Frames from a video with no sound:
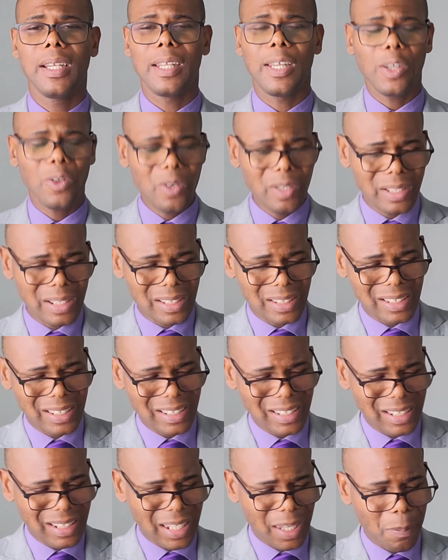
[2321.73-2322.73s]
The Lord is
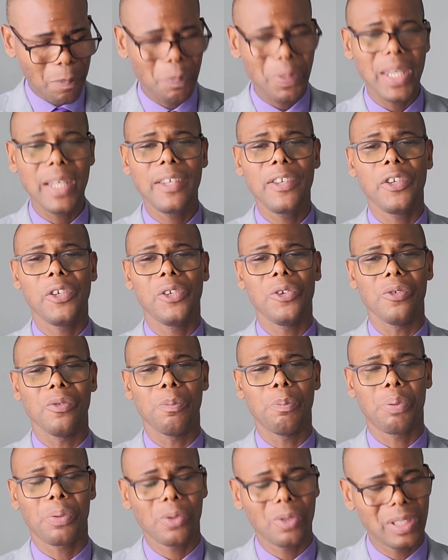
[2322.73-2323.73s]
keeping you,
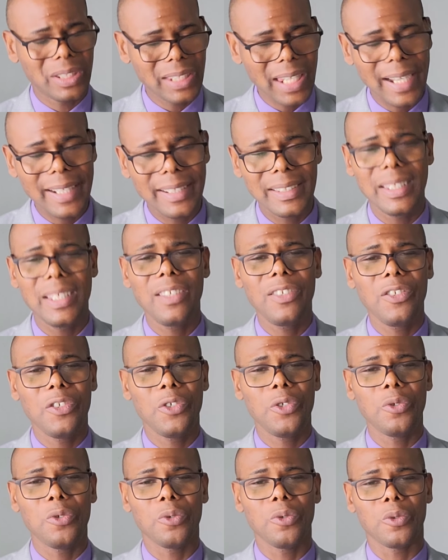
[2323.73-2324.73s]
protecting
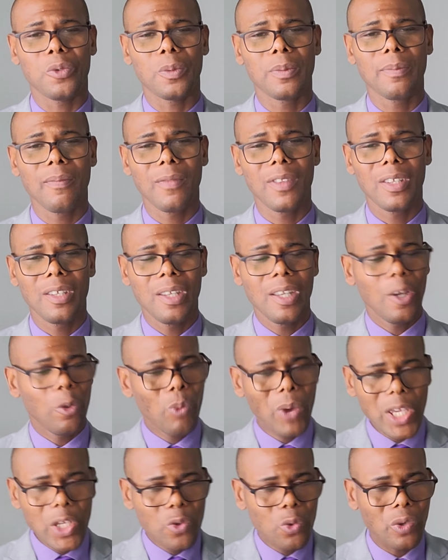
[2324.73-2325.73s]
you.
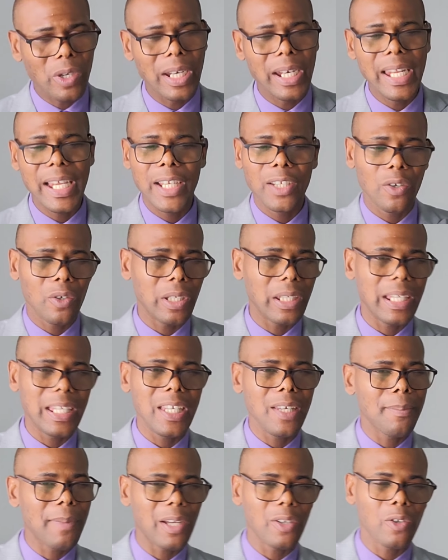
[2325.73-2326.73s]
When you lean on
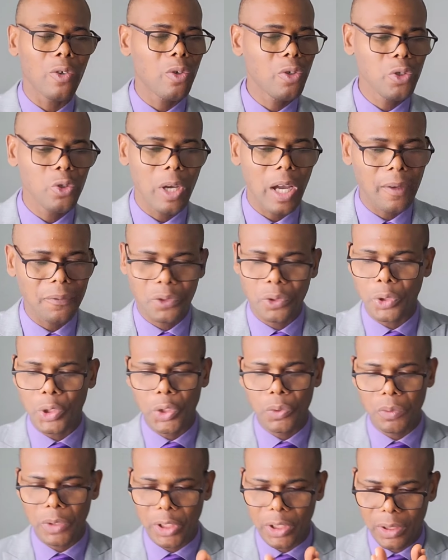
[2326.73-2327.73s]
him and all you have to
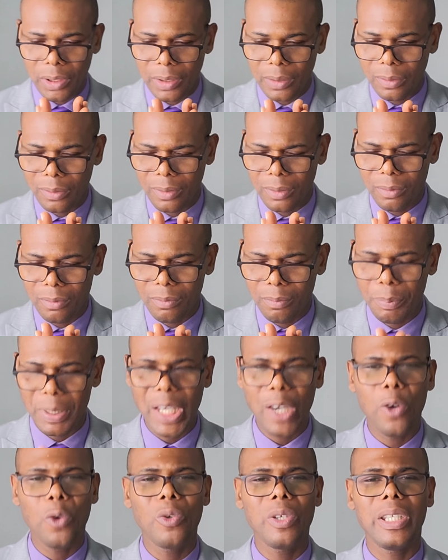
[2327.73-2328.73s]
do is be
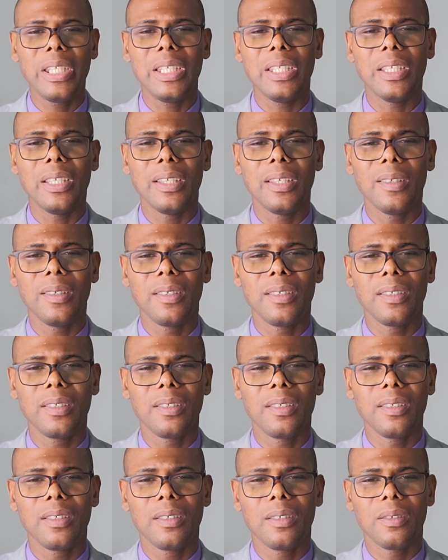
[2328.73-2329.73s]
holy,
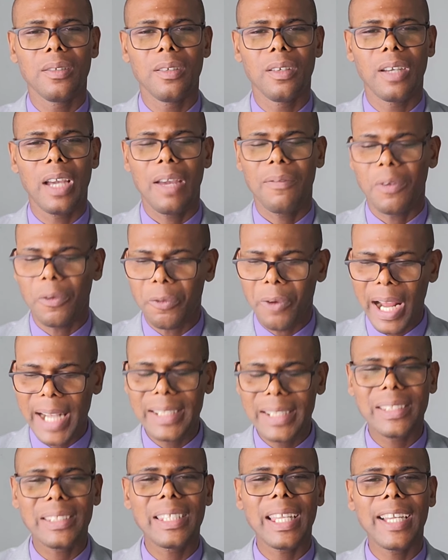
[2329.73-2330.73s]
have a right
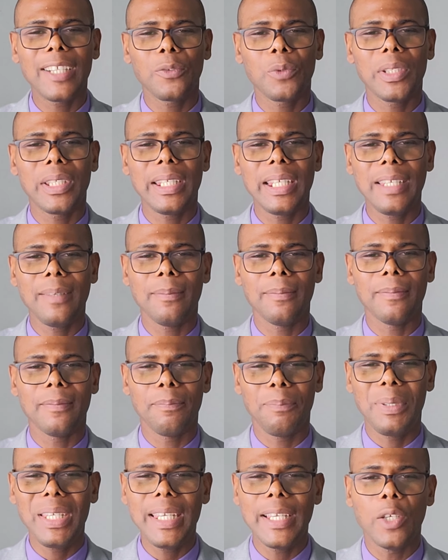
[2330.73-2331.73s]
stand with him,
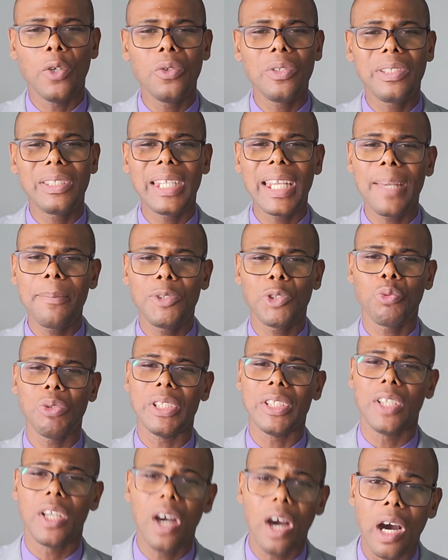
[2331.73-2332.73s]
be in good terms
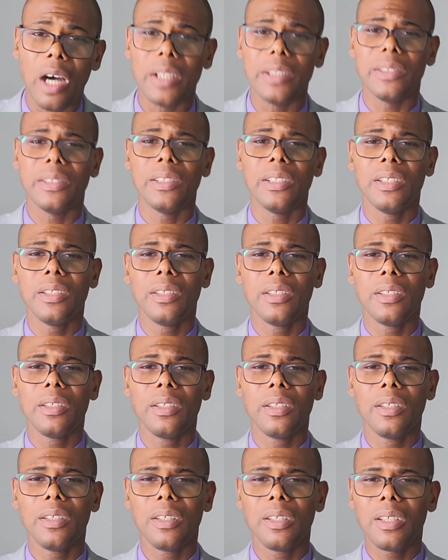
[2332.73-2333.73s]
with God,
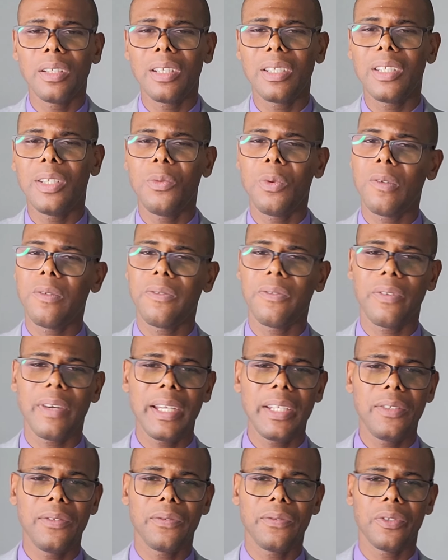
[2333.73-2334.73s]
and he will
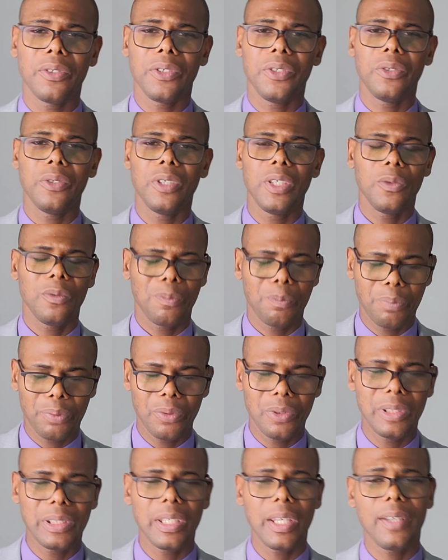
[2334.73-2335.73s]
fight for you, he will
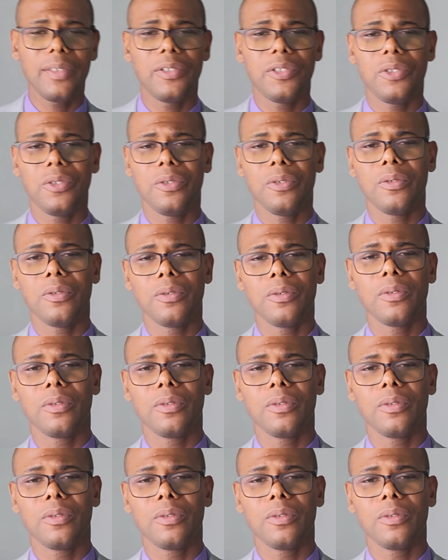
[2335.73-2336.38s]
protect you.